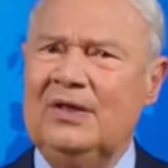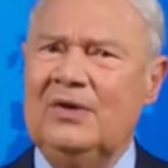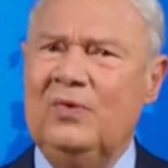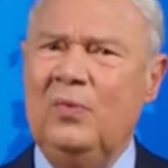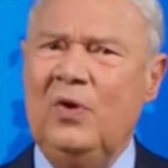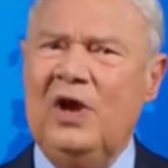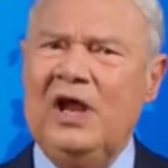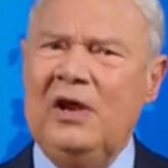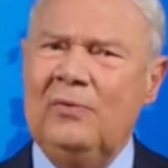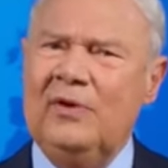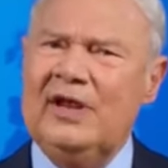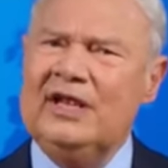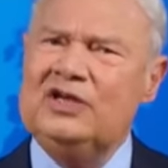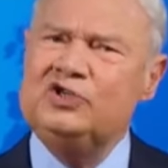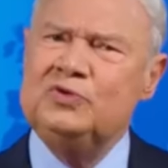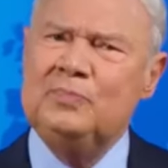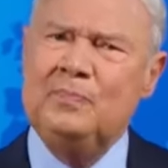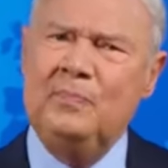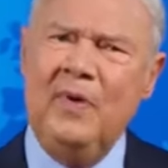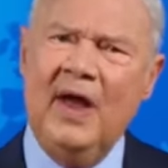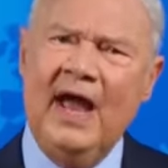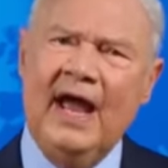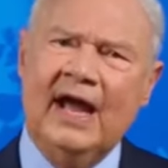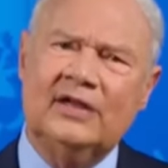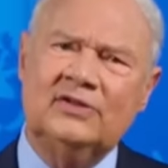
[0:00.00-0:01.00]
we
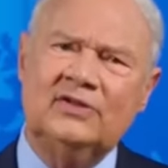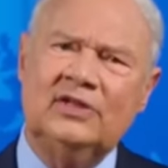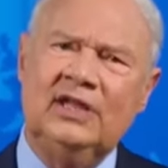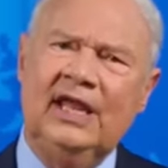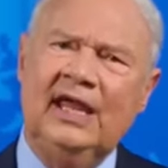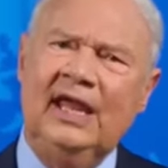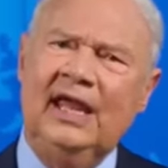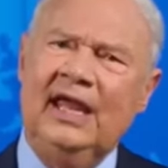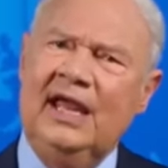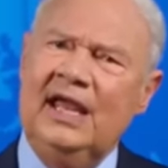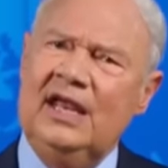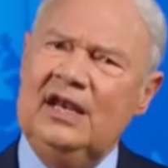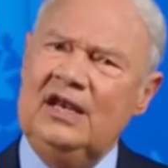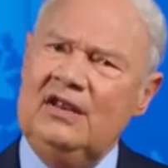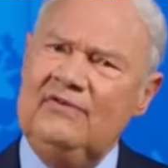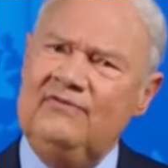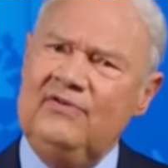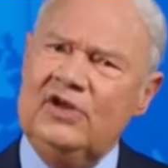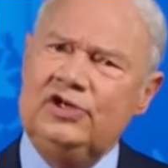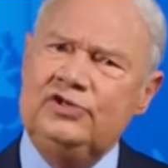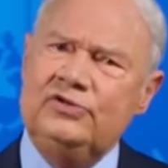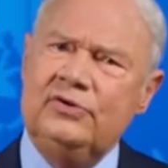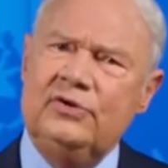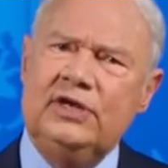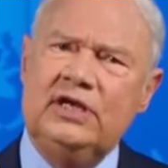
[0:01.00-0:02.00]
respect the
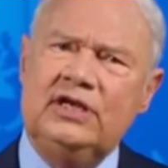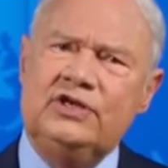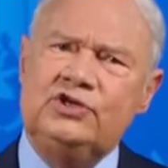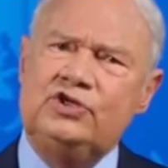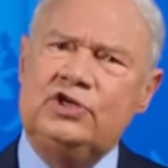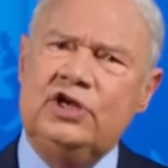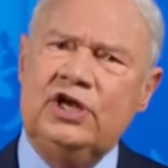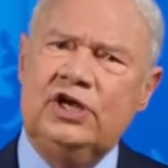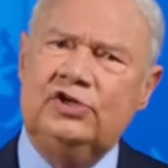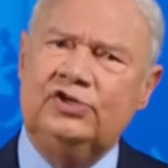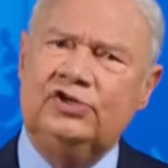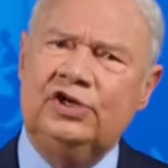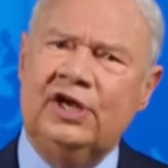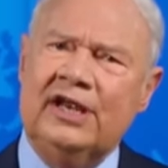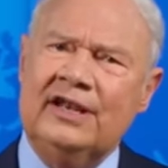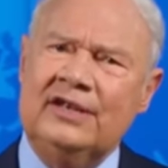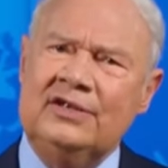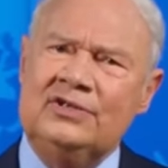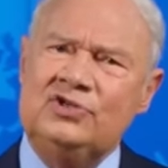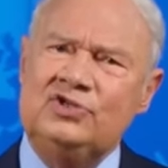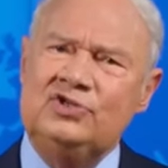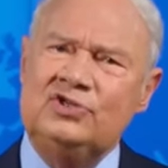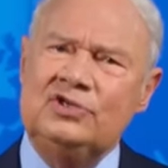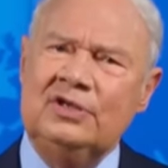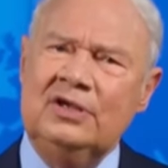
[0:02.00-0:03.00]
individual
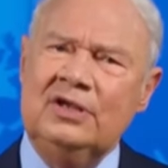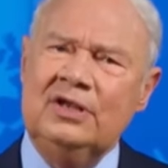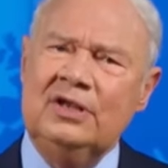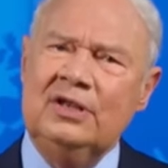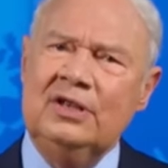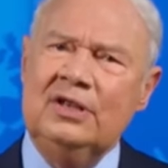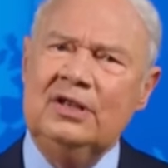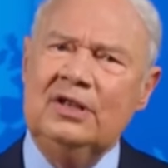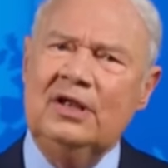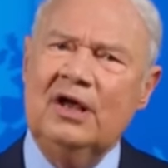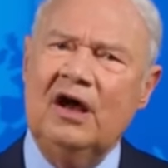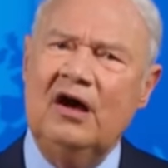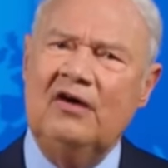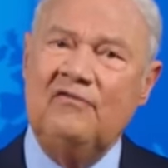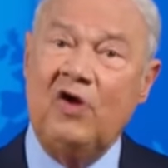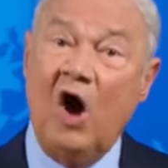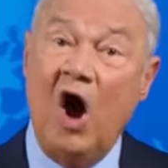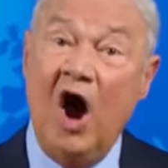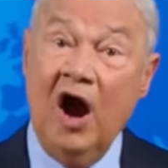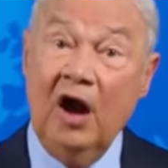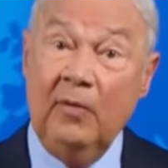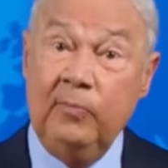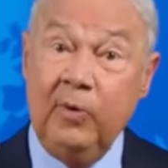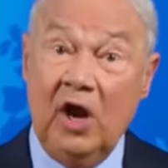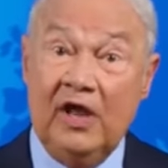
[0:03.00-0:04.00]
decisions of
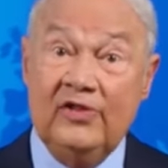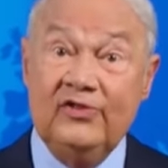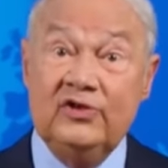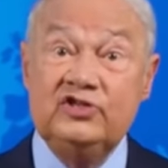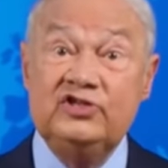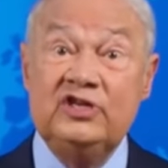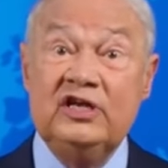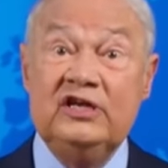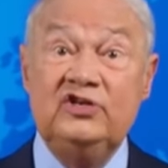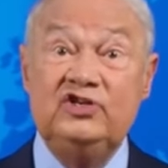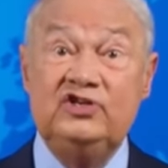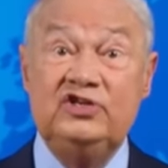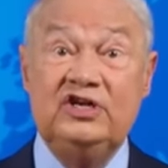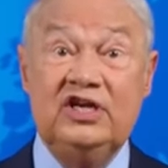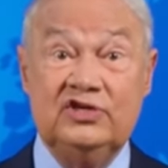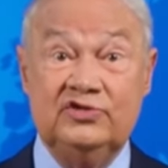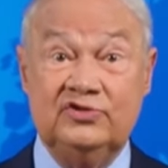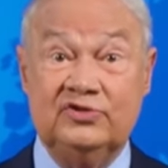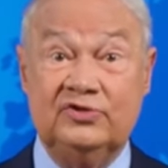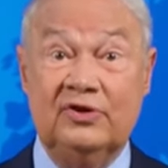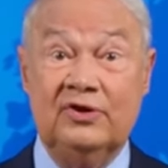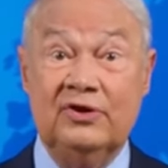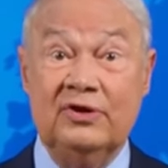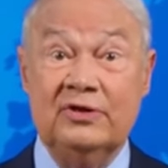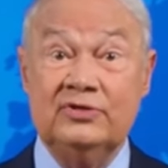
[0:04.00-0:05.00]
our brothers and
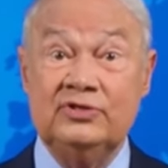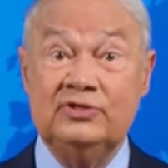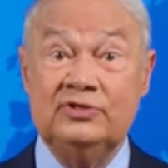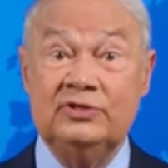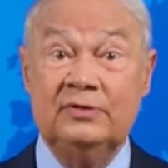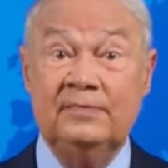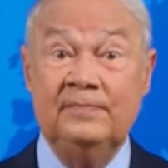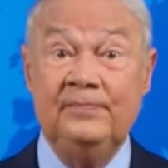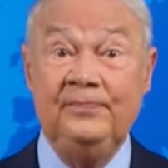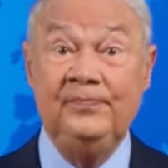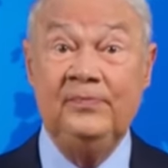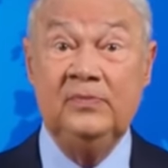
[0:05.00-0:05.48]
sisters